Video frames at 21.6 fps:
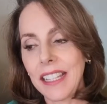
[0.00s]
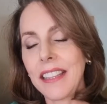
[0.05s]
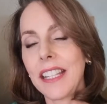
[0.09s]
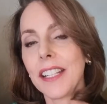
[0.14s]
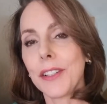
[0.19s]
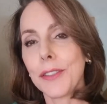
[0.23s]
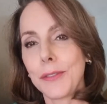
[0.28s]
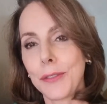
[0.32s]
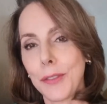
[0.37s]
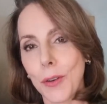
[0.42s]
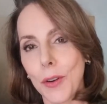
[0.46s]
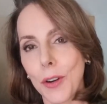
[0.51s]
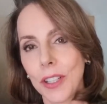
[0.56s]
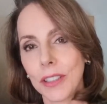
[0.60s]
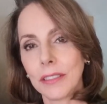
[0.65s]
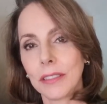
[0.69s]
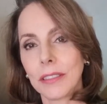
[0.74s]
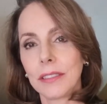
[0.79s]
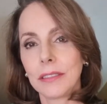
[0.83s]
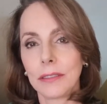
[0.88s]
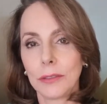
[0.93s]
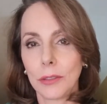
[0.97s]
And
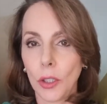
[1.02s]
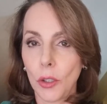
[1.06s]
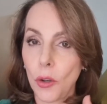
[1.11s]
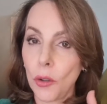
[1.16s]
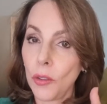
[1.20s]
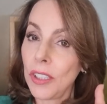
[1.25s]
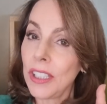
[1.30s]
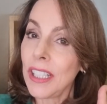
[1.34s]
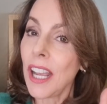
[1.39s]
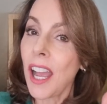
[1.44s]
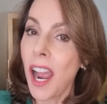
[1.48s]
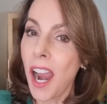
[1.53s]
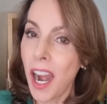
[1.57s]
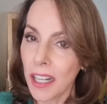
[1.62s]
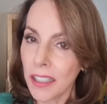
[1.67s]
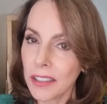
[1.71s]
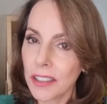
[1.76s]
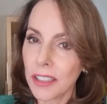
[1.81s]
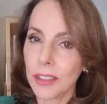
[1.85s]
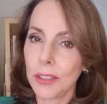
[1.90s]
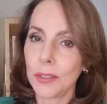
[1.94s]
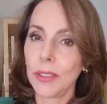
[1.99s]
therefore, not only
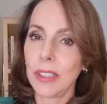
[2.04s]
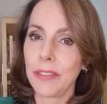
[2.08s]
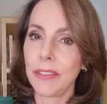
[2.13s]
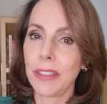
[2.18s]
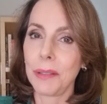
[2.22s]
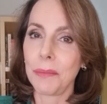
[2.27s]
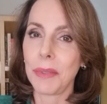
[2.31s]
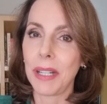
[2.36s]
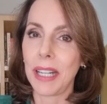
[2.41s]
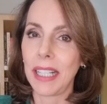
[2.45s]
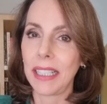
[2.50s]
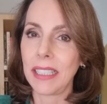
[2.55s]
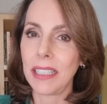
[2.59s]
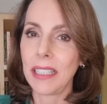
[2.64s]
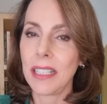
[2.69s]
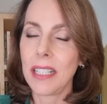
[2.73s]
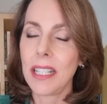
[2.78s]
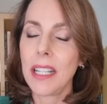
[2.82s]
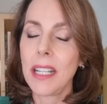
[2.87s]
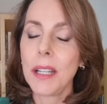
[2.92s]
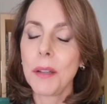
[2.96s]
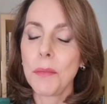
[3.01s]
harder to leave the
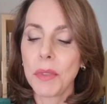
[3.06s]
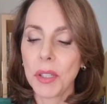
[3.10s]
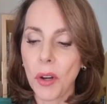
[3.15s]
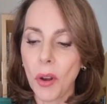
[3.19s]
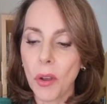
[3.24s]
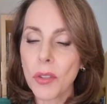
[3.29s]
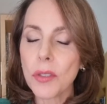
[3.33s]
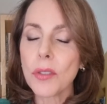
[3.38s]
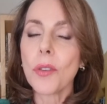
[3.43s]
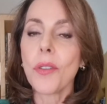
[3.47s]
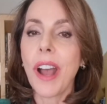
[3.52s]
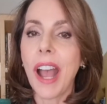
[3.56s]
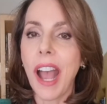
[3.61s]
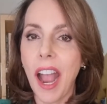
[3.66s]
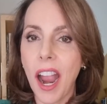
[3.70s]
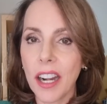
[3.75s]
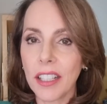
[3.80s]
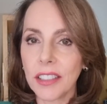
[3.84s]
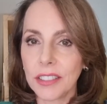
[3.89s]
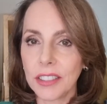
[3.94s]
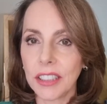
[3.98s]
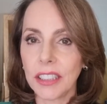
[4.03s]
body, but also
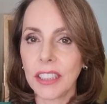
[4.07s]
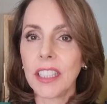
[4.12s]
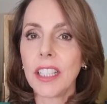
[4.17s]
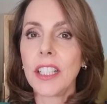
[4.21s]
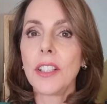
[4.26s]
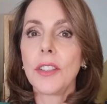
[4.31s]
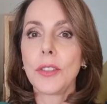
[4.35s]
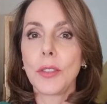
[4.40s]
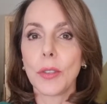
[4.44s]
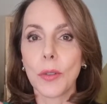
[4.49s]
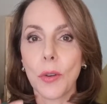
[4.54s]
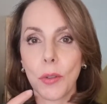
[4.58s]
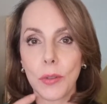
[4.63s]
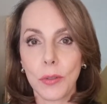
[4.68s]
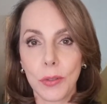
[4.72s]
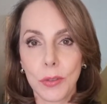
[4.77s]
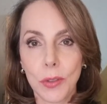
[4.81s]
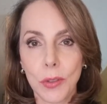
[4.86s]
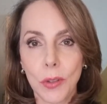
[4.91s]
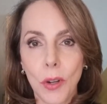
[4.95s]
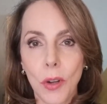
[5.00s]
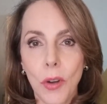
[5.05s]
harder to
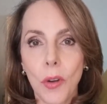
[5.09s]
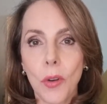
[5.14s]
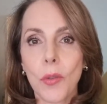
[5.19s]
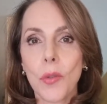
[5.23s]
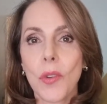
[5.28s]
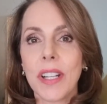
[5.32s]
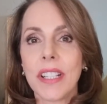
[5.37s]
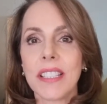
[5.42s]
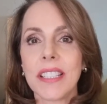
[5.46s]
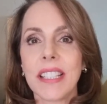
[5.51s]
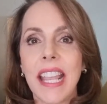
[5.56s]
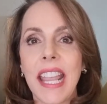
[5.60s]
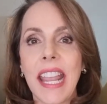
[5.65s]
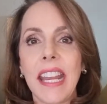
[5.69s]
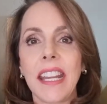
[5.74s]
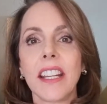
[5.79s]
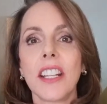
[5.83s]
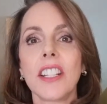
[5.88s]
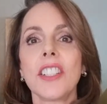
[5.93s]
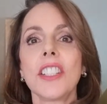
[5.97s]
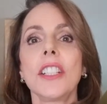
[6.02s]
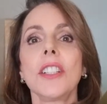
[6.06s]
control one's
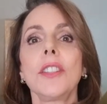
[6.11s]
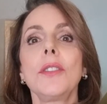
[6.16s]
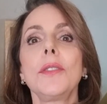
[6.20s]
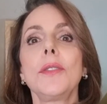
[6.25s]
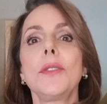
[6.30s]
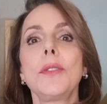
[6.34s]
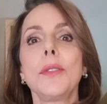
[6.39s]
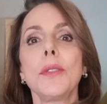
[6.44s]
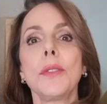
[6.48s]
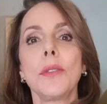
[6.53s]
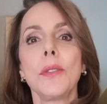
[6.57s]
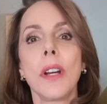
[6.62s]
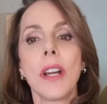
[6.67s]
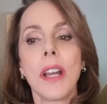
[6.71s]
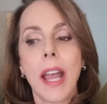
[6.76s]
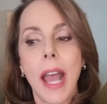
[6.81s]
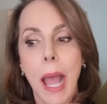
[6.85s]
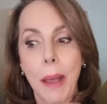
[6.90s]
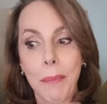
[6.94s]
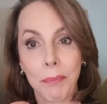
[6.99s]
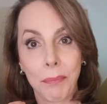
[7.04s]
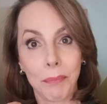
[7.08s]
energy, to
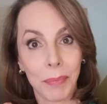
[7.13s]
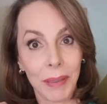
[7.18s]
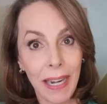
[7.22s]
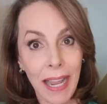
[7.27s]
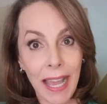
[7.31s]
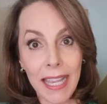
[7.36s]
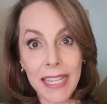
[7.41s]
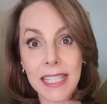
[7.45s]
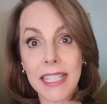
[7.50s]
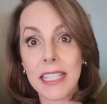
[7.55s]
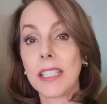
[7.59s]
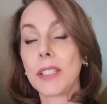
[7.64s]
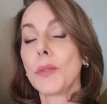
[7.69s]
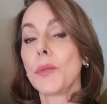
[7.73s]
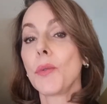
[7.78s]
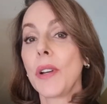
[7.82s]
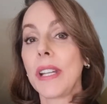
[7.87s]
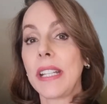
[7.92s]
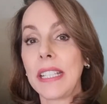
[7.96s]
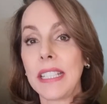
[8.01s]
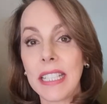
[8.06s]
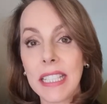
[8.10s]
apply it
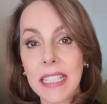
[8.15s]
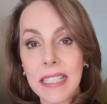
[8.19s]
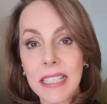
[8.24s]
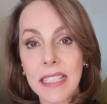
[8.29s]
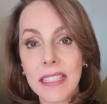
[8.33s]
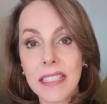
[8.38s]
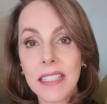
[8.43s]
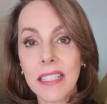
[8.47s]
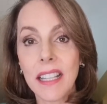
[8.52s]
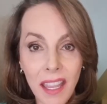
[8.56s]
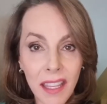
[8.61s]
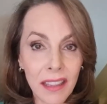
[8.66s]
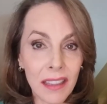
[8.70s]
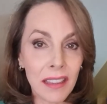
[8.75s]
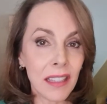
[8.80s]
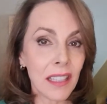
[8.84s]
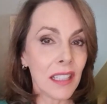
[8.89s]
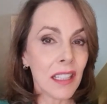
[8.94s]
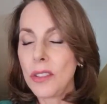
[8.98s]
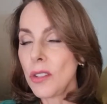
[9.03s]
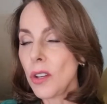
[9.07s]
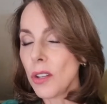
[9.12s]
when needed,
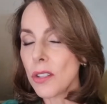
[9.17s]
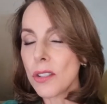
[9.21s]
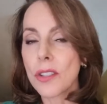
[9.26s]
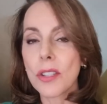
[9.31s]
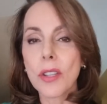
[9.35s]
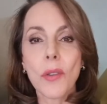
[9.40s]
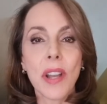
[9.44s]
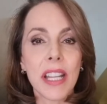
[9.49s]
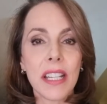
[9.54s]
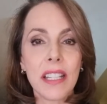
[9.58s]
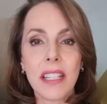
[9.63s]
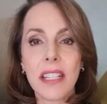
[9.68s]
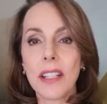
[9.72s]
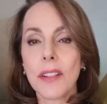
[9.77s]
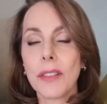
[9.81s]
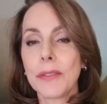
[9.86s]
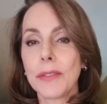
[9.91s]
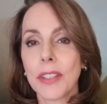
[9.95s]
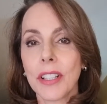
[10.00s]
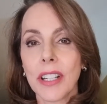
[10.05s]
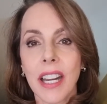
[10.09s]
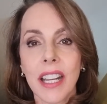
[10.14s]
and not so
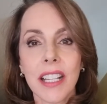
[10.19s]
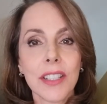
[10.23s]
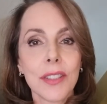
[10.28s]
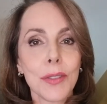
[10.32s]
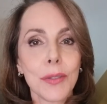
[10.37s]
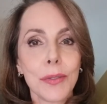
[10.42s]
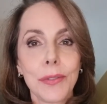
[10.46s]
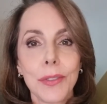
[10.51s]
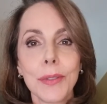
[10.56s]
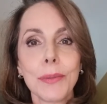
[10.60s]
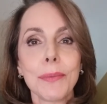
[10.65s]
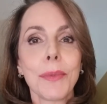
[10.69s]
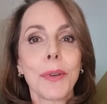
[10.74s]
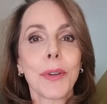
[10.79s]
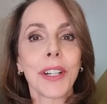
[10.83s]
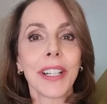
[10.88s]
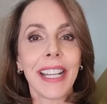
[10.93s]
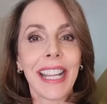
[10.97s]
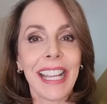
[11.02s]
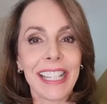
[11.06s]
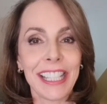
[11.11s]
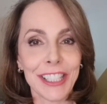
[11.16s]
ideal for us to feel
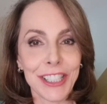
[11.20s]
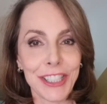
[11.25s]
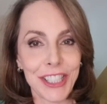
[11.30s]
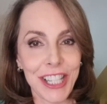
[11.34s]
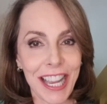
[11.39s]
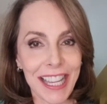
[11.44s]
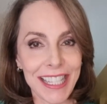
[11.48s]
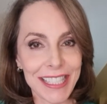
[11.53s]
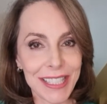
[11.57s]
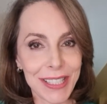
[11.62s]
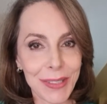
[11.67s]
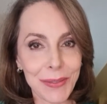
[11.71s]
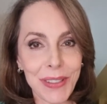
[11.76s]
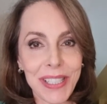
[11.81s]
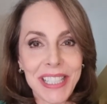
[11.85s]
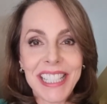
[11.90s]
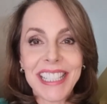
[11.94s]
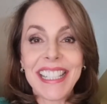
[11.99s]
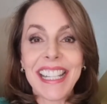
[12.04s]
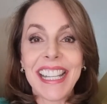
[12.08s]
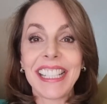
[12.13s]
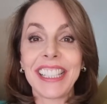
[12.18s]
more energized. We
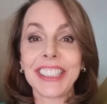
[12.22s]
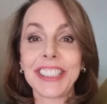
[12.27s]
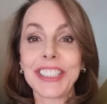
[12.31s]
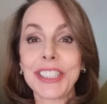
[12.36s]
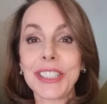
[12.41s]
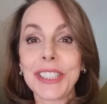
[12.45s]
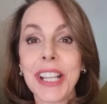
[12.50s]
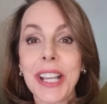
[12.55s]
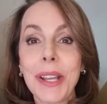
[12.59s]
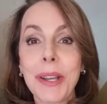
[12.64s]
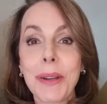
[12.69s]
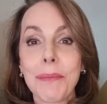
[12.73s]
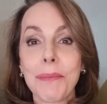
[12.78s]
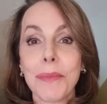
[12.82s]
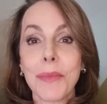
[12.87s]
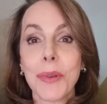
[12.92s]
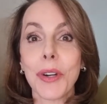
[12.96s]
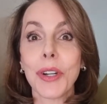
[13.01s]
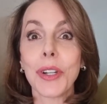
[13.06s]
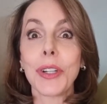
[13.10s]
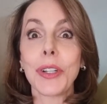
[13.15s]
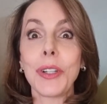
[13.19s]
need the energies
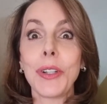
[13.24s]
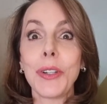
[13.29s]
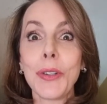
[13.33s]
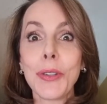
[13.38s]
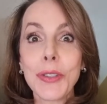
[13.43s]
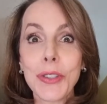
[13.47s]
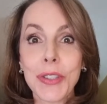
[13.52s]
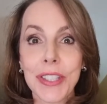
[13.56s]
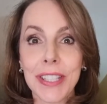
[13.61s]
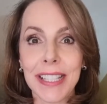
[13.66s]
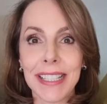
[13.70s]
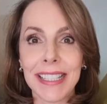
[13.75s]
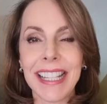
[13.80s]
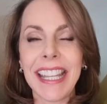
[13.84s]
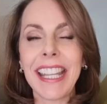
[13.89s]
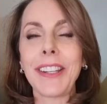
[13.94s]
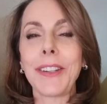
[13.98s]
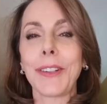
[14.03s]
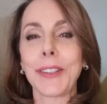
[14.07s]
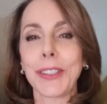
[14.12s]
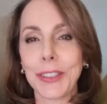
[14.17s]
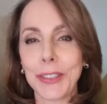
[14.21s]
more loosened
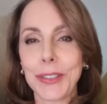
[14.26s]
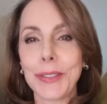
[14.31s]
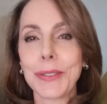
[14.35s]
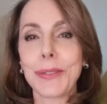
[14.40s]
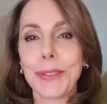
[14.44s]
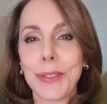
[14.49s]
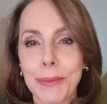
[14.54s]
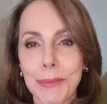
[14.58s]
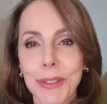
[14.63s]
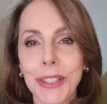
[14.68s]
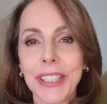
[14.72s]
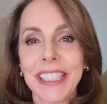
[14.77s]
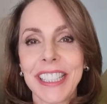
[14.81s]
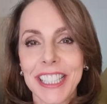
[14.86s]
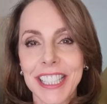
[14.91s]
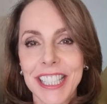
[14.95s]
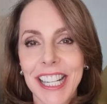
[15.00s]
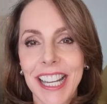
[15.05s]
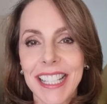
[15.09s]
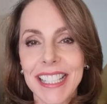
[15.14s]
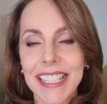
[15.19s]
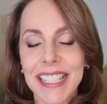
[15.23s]
in order to feel more
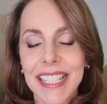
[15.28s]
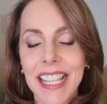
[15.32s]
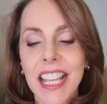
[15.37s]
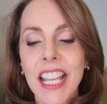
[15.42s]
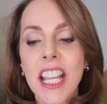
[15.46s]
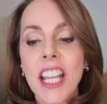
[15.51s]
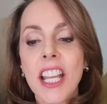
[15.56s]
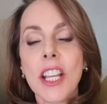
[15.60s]
energized.